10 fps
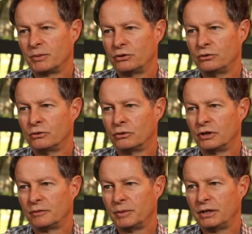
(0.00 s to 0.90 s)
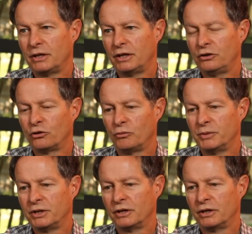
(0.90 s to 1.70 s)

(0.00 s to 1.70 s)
McDougall, I mean, he told me